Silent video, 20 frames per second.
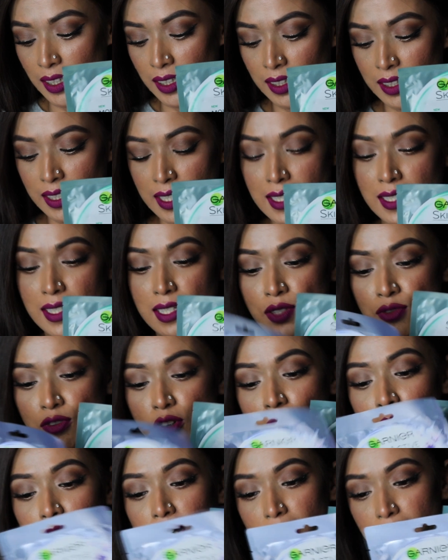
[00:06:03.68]
this is
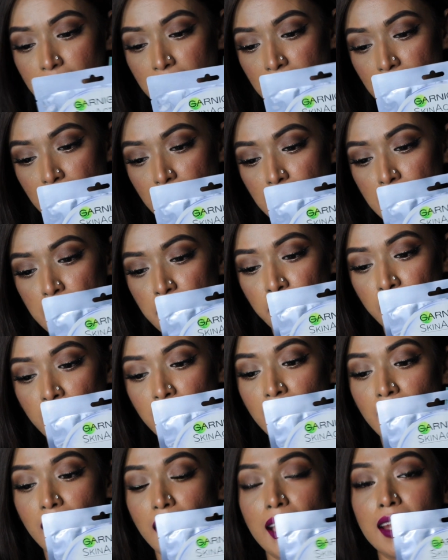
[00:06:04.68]
from Garnier,
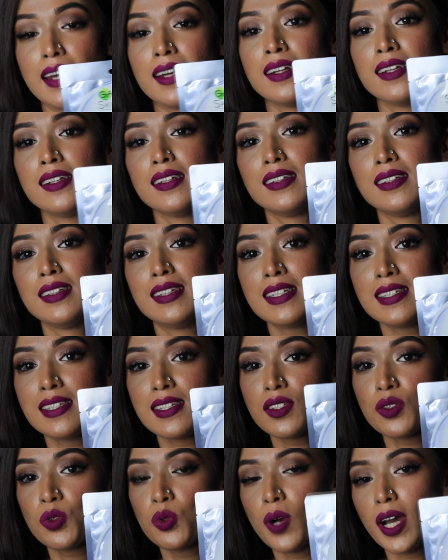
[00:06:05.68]
and this
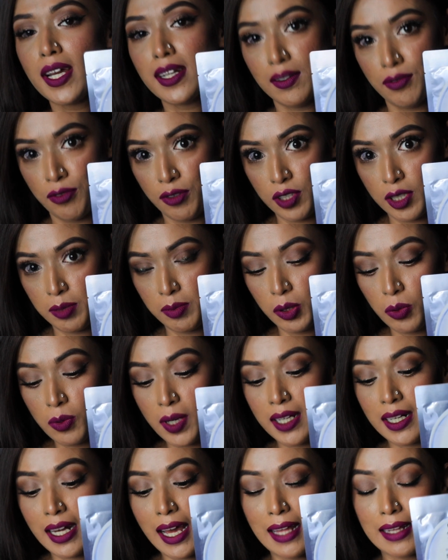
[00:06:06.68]
is quite affordable
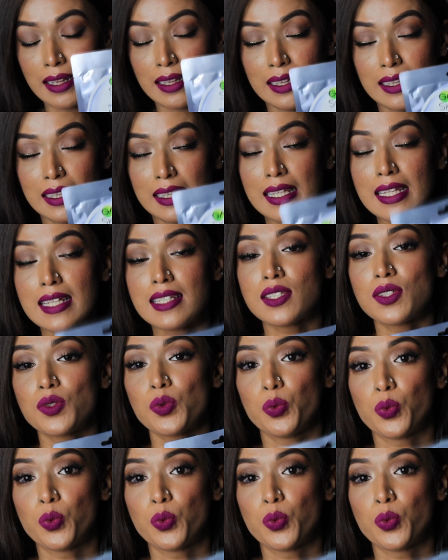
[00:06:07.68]
one, and this